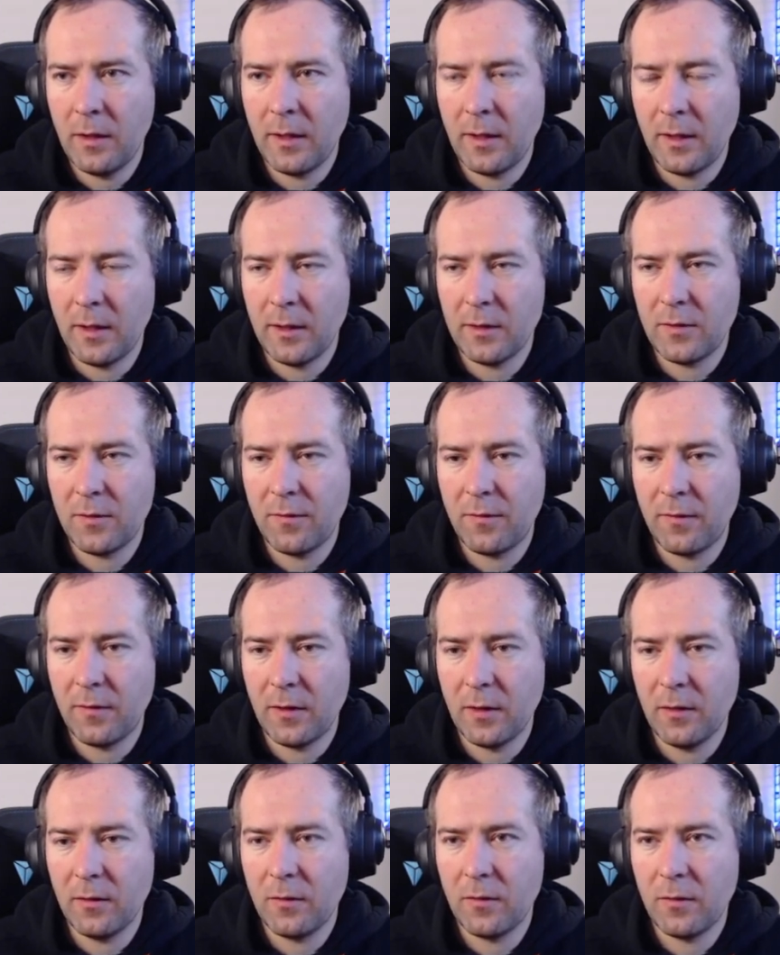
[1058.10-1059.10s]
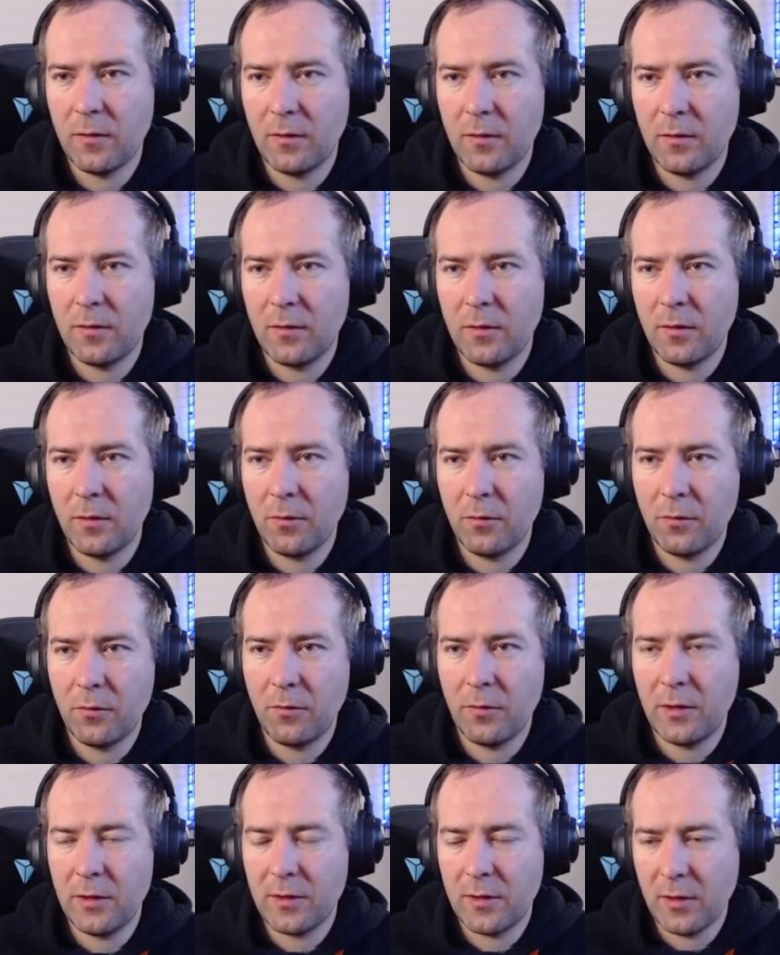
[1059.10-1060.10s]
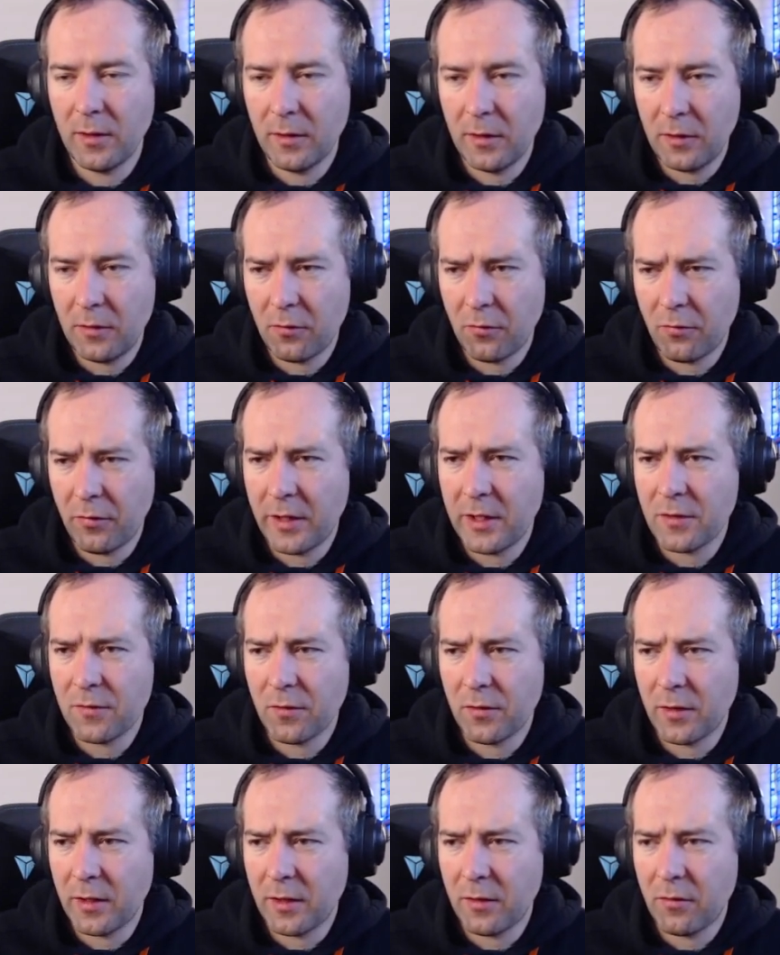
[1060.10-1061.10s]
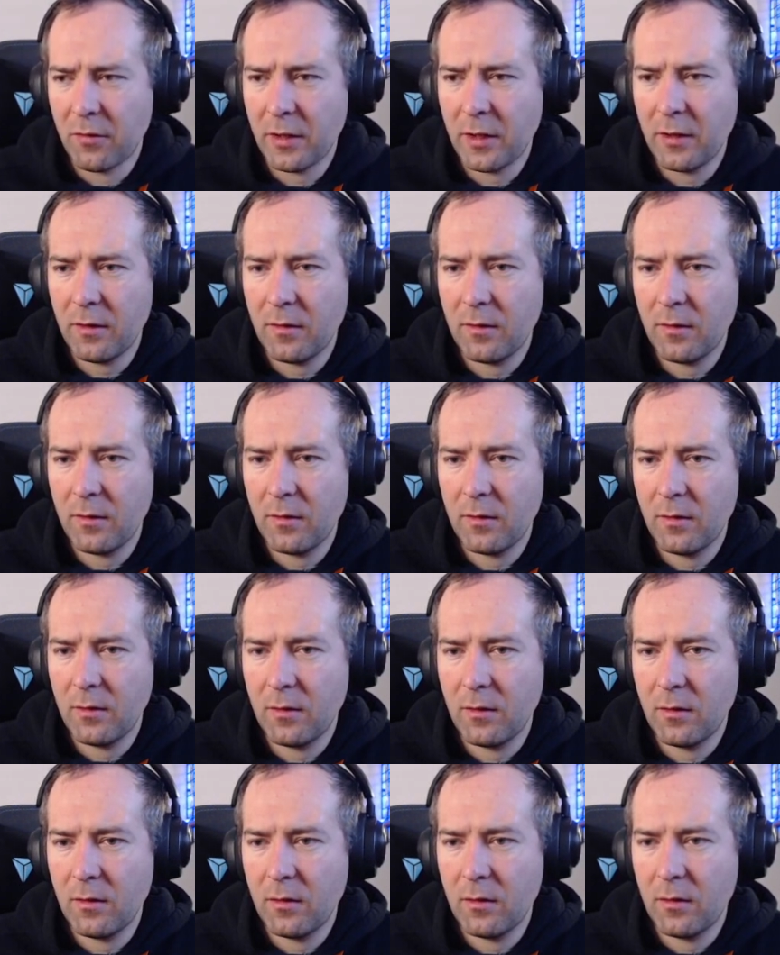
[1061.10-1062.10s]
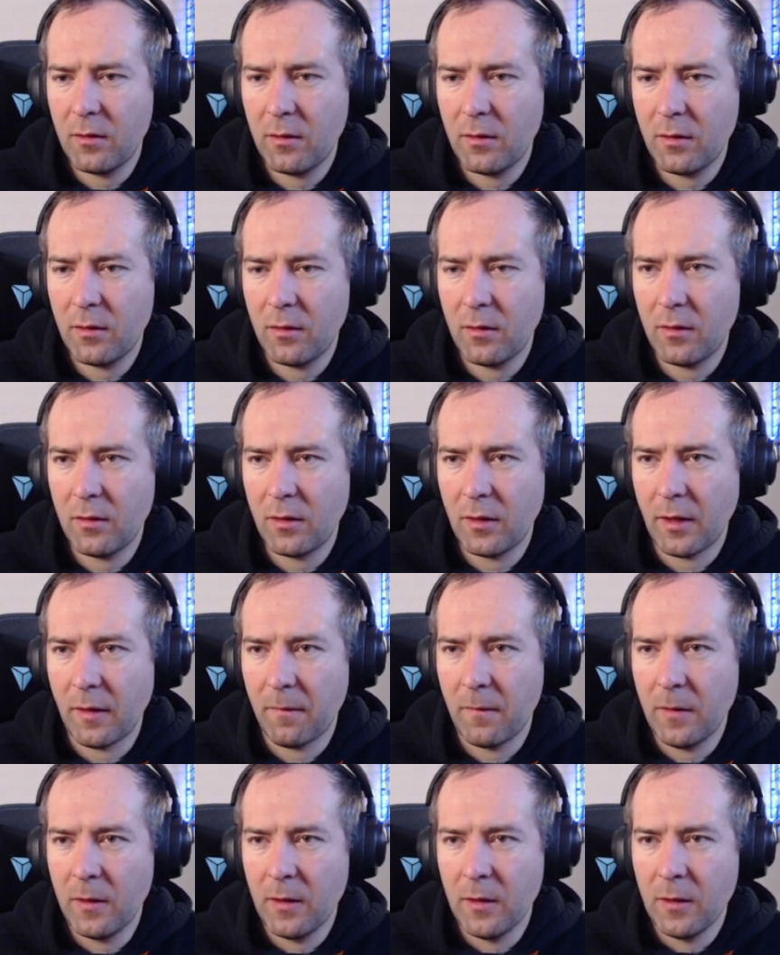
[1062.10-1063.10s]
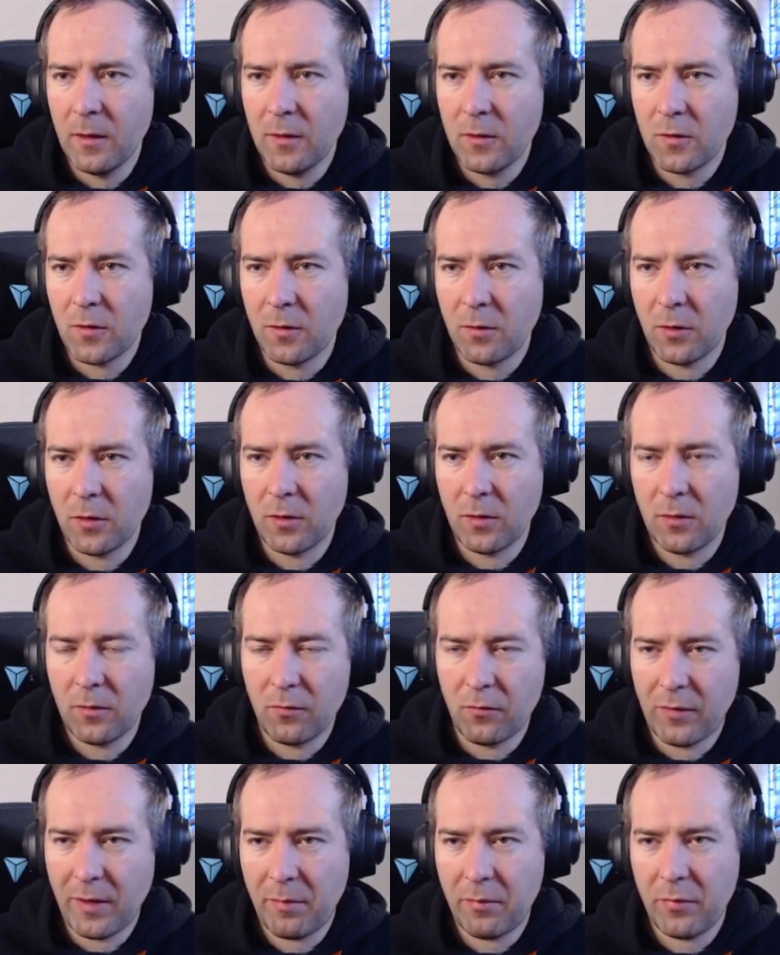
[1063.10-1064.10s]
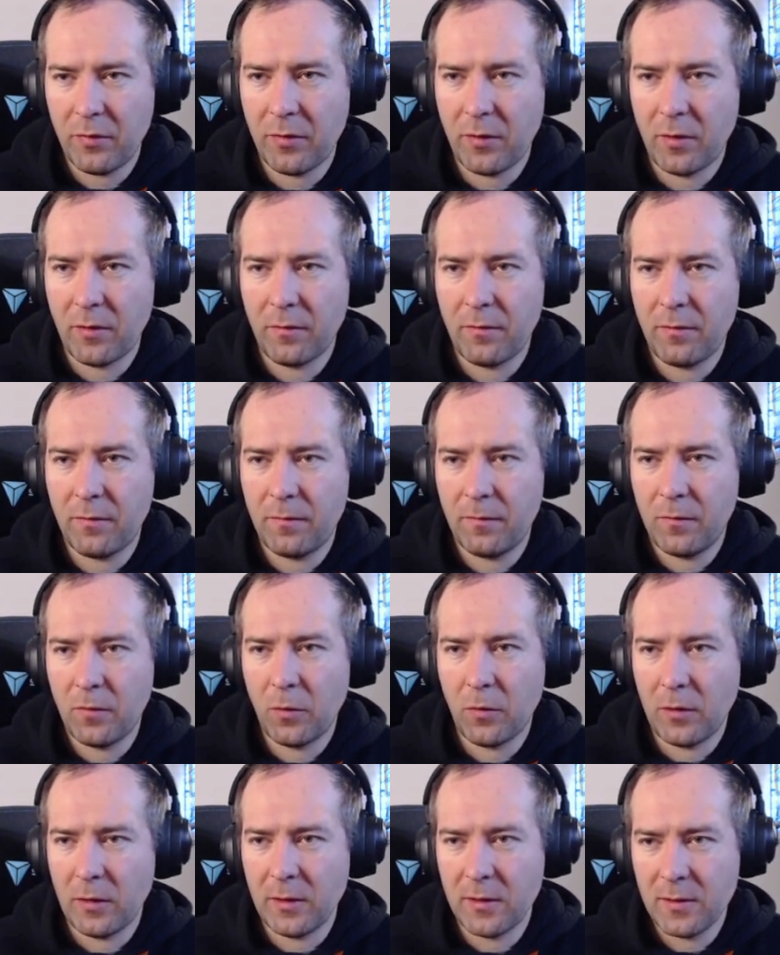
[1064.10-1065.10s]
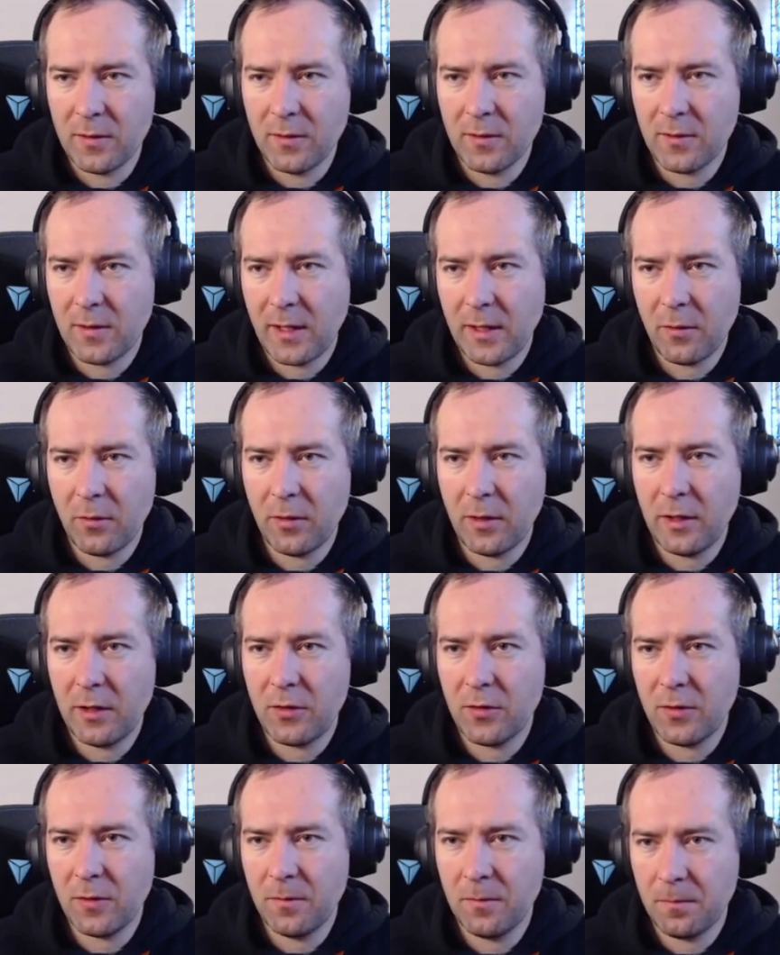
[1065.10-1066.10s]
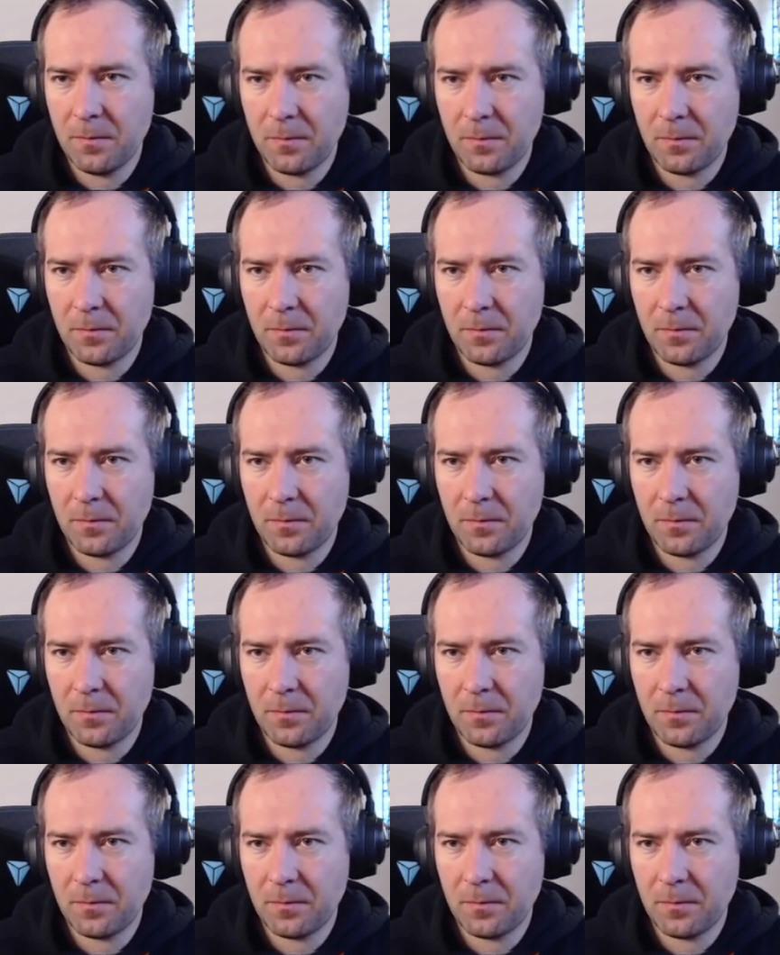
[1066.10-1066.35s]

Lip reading: And let's filter. Oh, we still need to race for that, right? Yeah, so I'm gonna wrap our total distance calculation